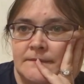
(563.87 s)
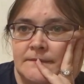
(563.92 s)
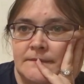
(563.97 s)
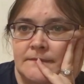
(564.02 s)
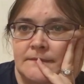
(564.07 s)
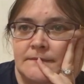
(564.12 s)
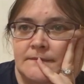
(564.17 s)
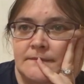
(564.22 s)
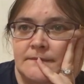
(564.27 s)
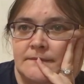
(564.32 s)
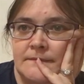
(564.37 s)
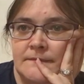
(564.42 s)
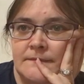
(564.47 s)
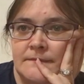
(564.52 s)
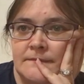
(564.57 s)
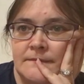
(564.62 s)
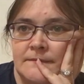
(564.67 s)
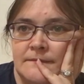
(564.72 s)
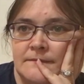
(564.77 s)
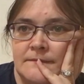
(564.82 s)

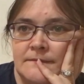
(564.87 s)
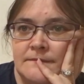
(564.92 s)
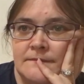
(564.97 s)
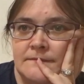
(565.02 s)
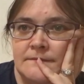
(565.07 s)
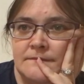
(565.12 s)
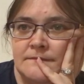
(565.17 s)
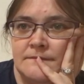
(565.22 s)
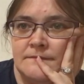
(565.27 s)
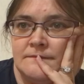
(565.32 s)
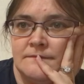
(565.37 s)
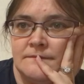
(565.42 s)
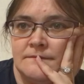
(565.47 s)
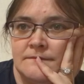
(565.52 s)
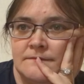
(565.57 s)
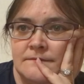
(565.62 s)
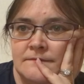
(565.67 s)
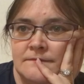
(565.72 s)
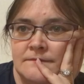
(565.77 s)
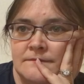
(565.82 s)

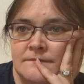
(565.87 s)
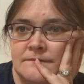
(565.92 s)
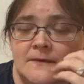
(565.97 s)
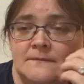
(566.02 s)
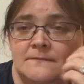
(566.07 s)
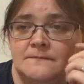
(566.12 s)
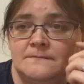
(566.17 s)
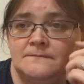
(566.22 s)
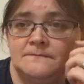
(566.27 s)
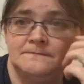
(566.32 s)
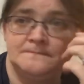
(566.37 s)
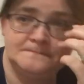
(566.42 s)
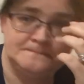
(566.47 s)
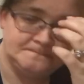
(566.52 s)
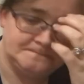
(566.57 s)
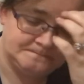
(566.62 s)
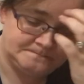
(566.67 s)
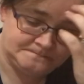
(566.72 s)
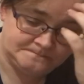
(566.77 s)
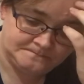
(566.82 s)

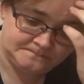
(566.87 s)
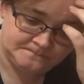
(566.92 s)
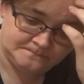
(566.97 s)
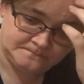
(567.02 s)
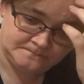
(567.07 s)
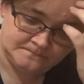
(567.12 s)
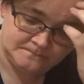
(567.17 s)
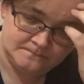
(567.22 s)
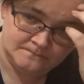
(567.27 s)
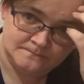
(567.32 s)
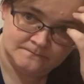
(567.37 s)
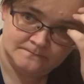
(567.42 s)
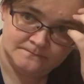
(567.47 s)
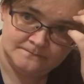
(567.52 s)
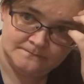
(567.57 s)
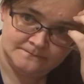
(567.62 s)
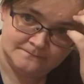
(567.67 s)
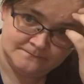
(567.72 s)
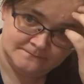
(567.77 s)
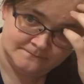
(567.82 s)

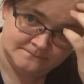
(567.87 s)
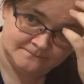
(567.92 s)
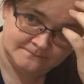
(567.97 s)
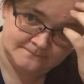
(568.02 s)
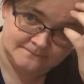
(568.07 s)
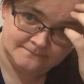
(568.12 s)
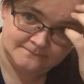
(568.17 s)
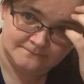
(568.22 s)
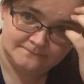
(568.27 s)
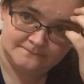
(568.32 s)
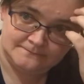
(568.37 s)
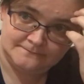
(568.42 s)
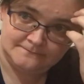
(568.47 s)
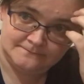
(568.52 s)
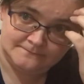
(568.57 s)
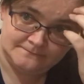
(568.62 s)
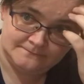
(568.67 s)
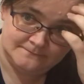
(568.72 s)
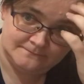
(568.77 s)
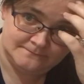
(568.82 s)

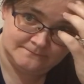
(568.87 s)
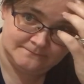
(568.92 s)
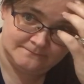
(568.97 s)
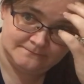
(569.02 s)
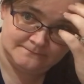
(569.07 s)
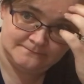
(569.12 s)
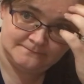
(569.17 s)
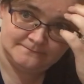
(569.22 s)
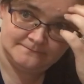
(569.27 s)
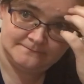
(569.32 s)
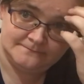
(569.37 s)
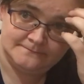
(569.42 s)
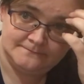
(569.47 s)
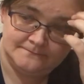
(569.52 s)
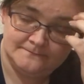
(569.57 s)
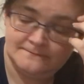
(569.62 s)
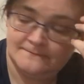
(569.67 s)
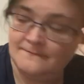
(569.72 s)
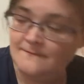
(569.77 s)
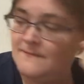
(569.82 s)

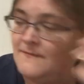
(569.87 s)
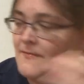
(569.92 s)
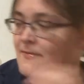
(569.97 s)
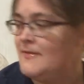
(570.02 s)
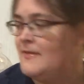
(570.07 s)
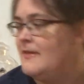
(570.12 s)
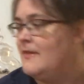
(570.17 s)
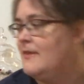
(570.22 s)
No words are spoken by the person on screen.